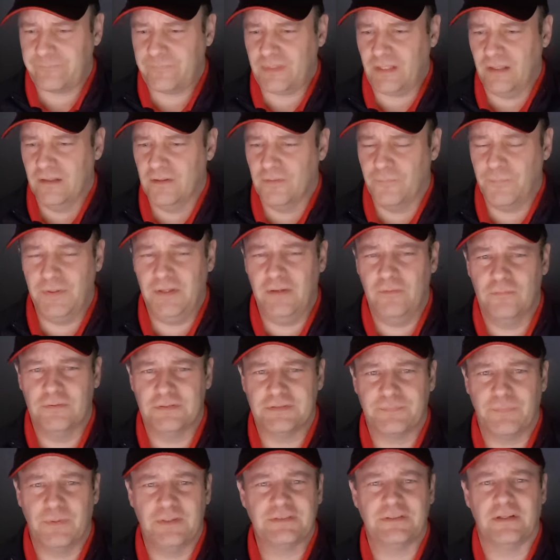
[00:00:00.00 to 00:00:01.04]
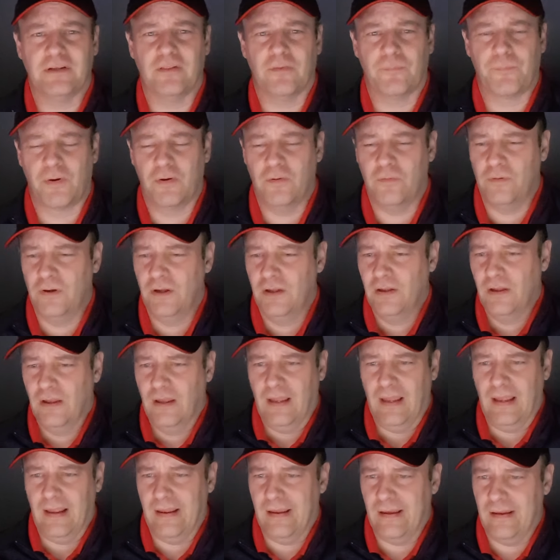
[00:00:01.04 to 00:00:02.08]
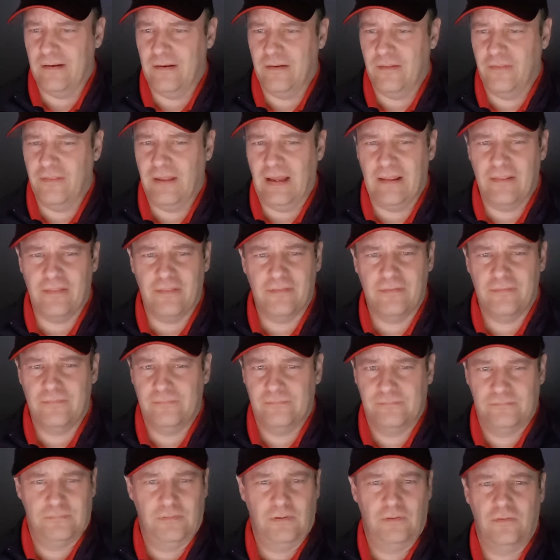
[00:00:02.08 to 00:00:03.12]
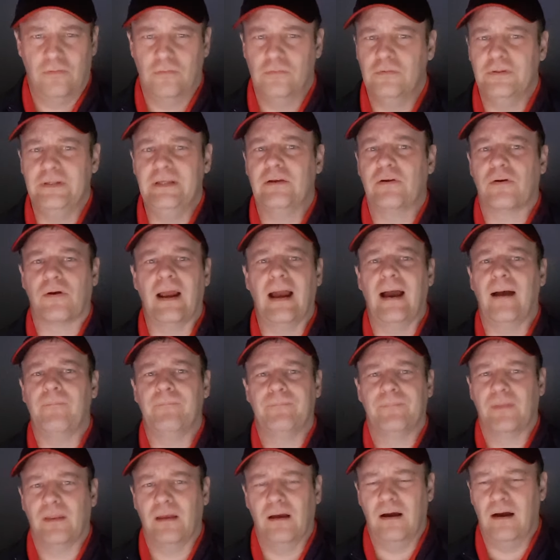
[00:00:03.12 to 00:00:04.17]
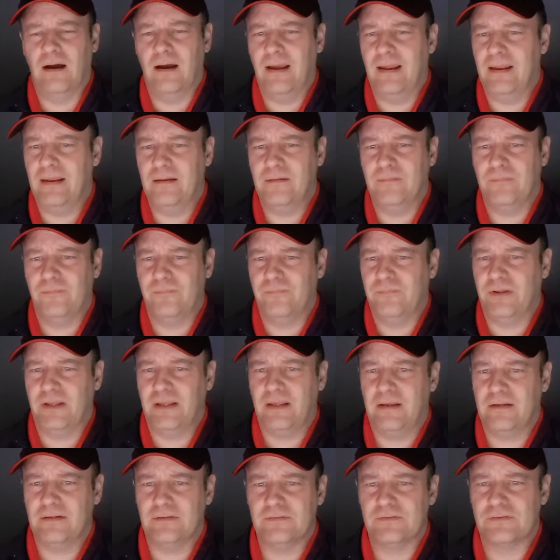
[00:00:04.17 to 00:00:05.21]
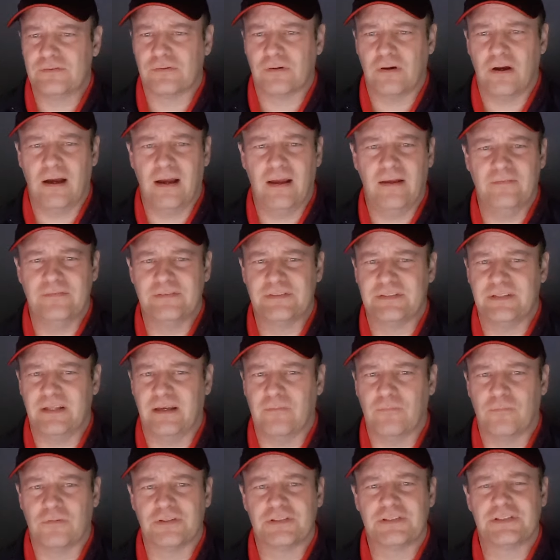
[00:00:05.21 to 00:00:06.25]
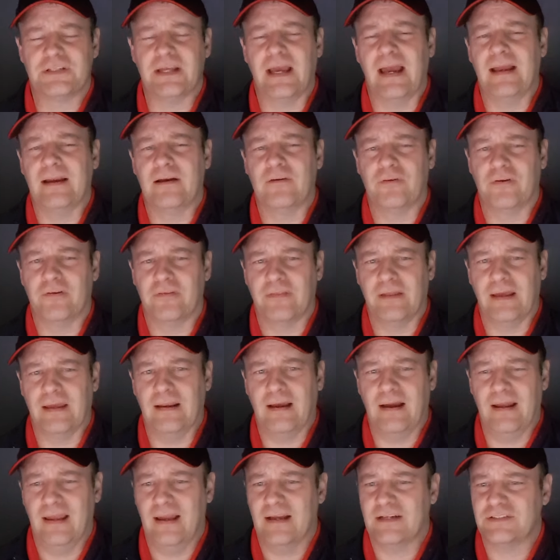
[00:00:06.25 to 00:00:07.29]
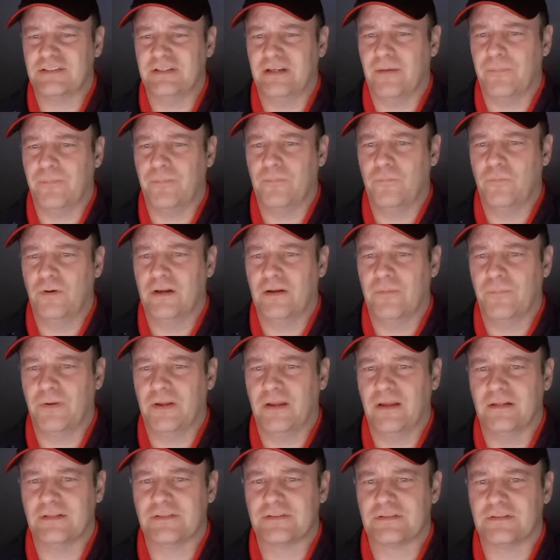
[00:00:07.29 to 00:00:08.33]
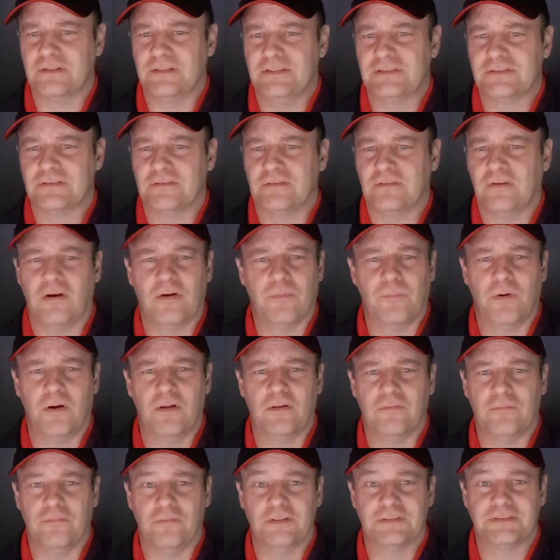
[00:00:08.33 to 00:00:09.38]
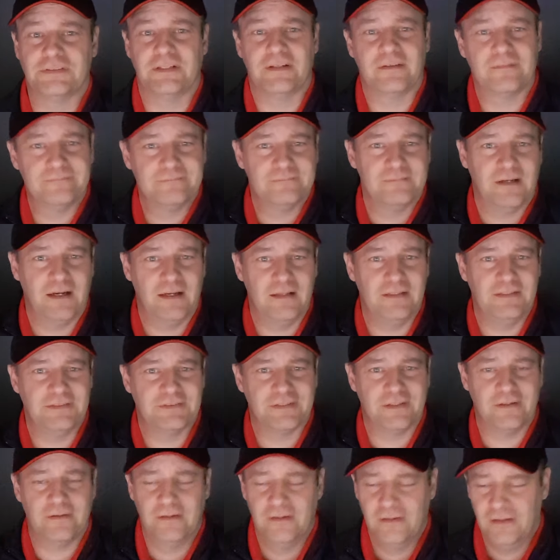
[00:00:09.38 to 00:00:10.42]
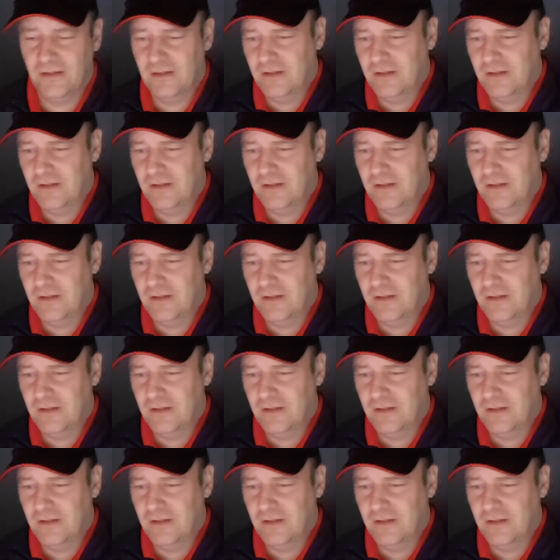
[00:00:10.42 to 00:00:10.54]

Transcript: and the P was basically the Pro. And that, holy crap, I hit drives that were staggering with that. I actually went up against Lisa Longball Wissick. Hi, Lisa.